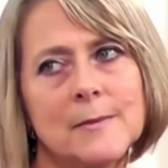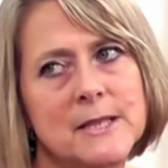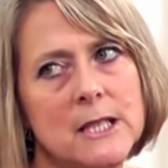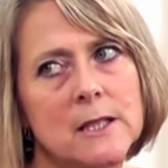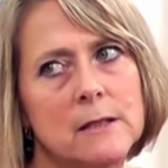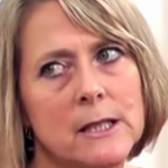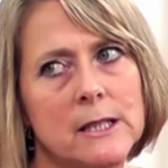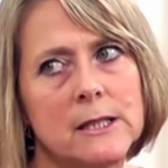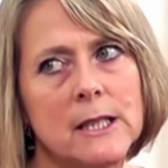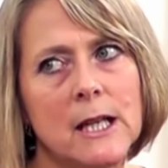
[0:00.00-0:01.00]

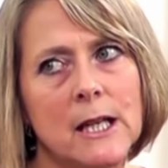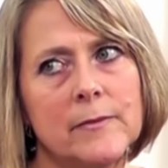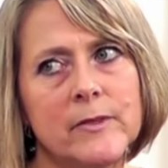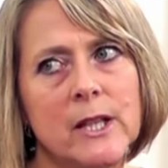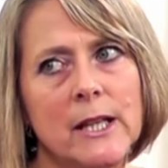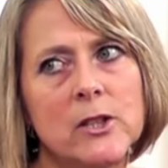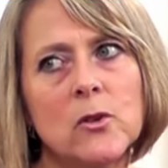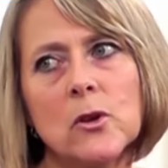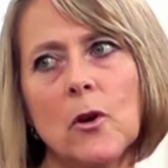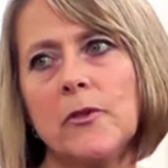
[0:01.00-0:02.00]
Absolutely, yeah, yeah.
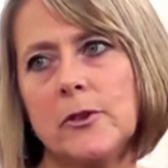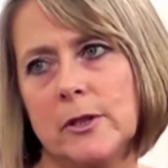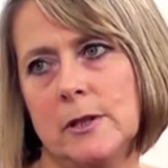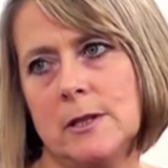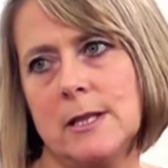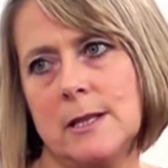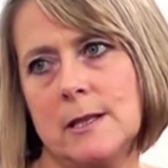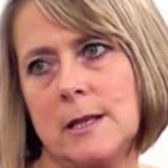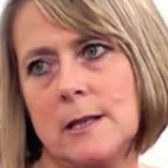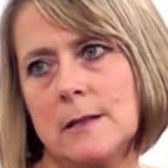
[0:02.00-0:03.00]
Your confidence is
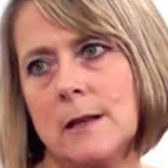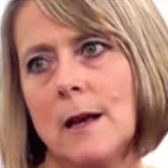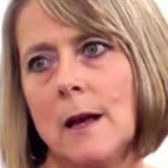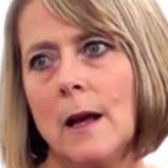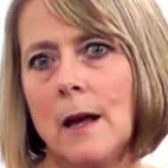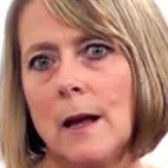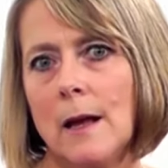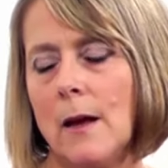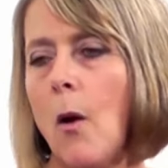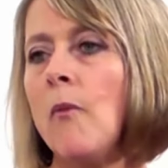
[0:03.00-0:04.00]
is
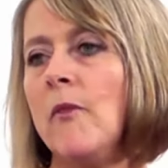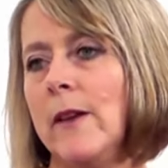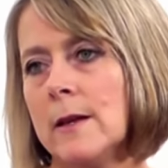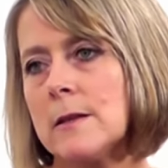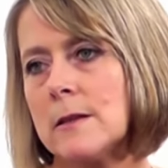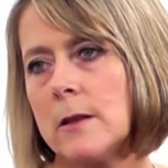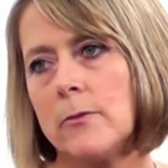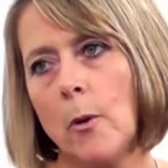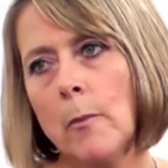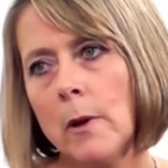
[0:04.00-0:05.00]
obvious to the
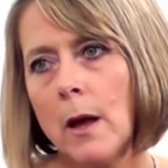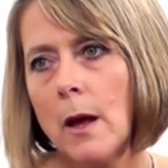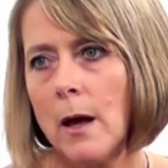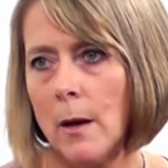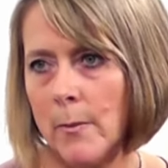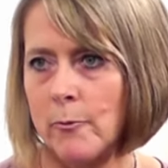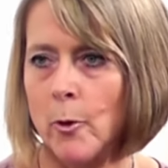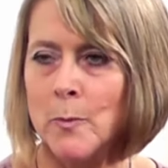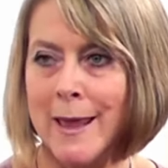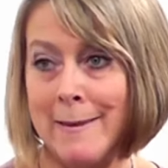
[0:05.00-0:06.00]
room. Um, the
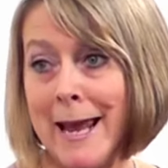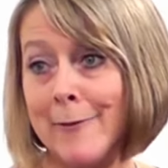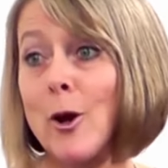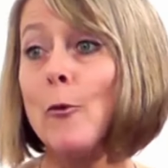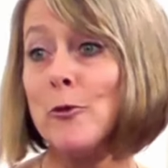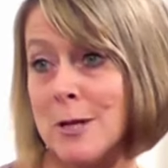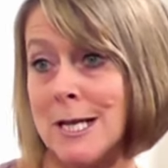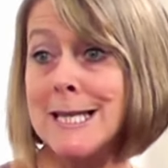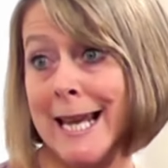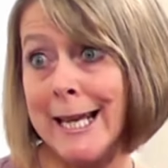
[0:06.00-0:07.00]
room then have
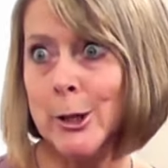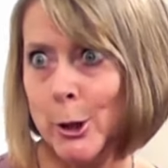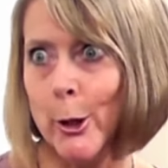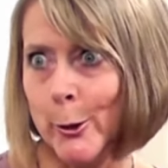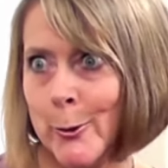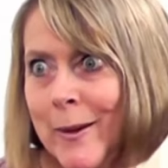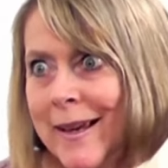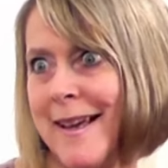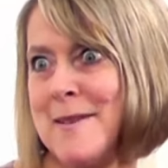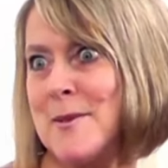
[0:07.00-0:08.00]
confidence in you,
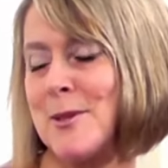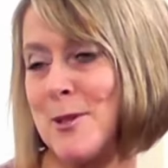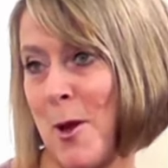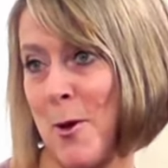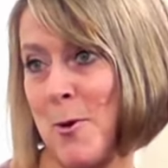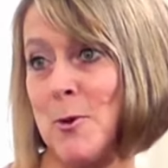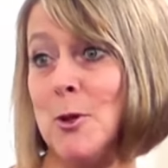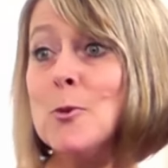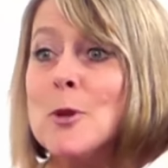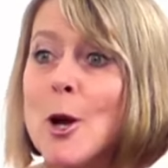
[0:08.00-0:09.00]
so
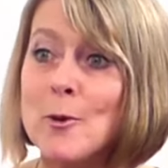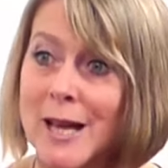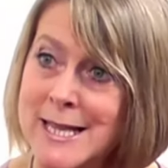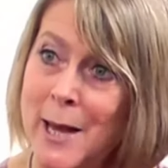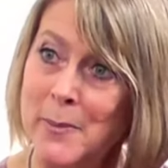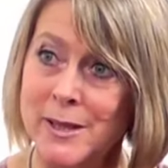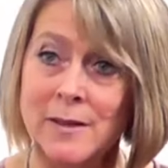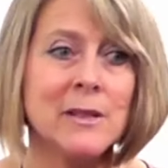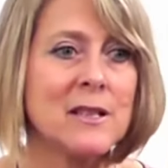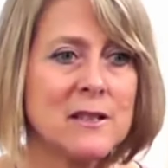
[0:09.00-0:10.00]
you know that's
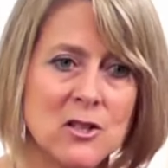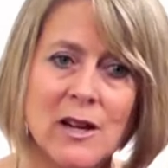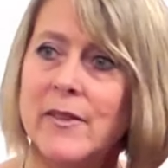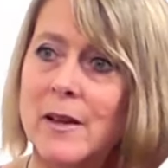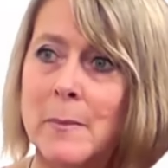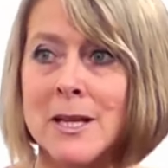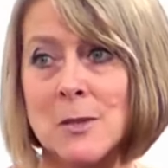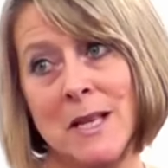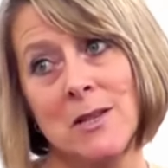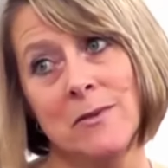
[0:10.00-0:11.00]
happening because you're having a
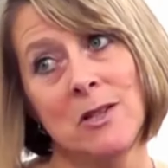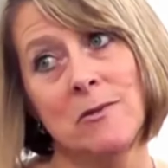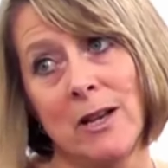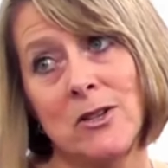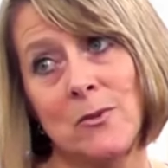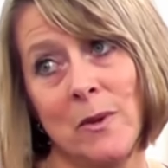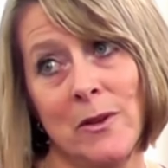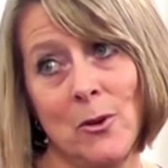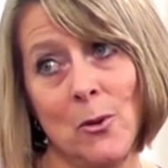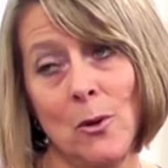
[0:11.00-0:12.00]
much better interaction
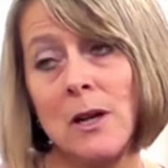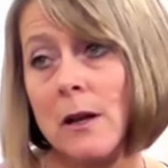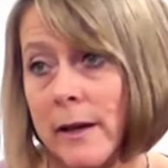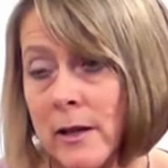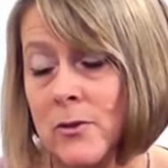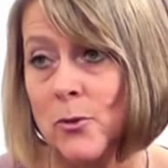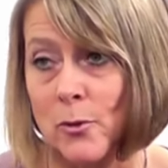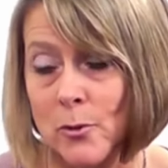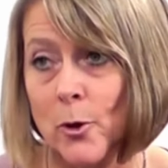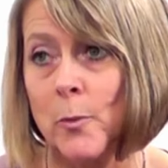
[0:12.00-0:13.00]
with your client
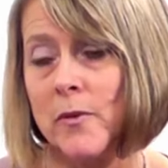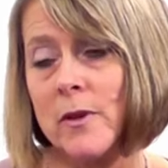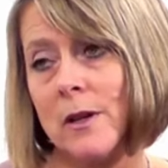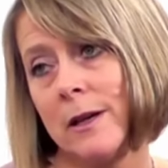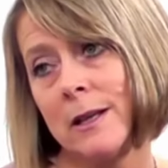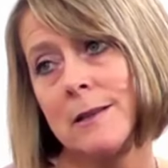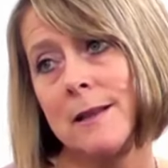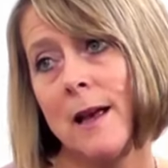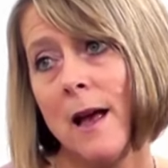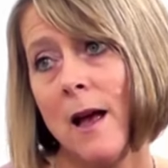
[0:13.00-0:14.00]
or group of clients,
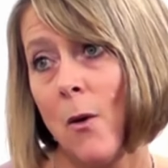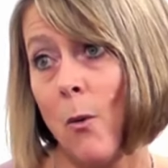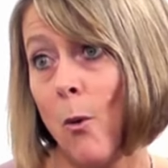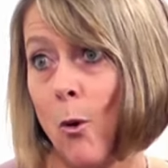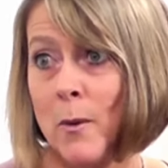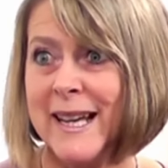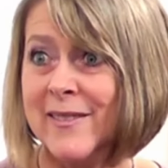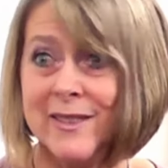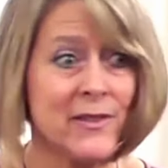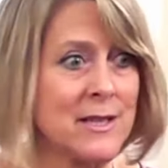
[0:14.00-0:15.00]
or
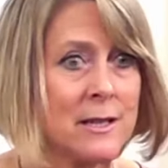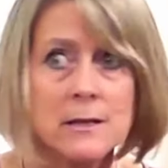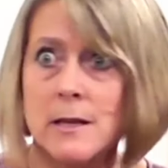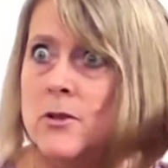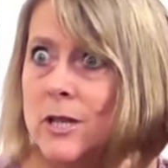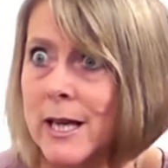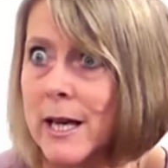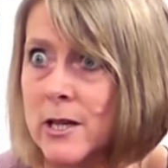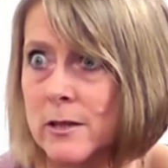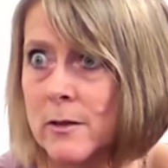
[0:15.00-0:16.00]
even if it's in a social
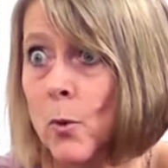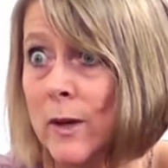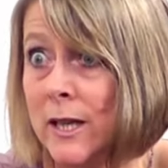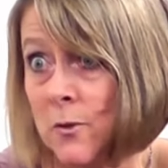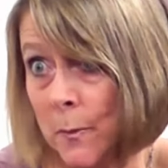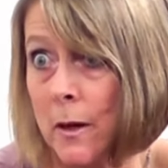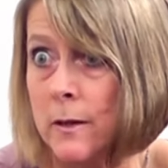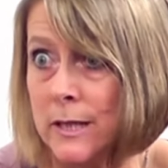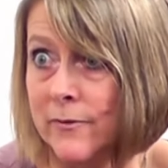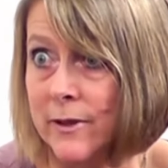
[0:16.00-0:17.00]
occasion, in walking to a
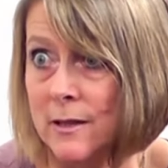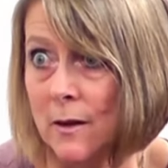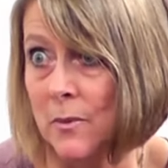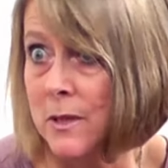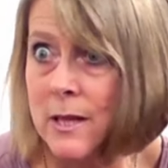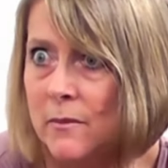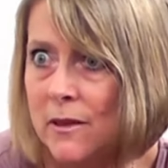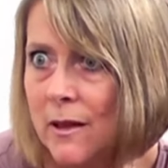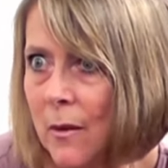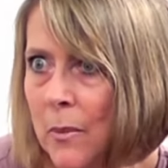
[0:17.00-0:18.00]
party, for example, the same
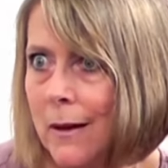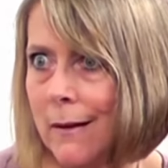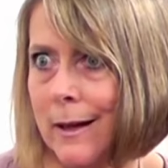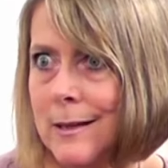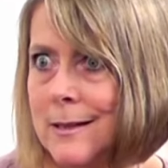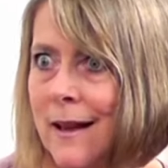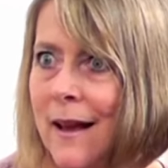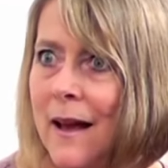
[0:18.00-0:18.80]
thing applies.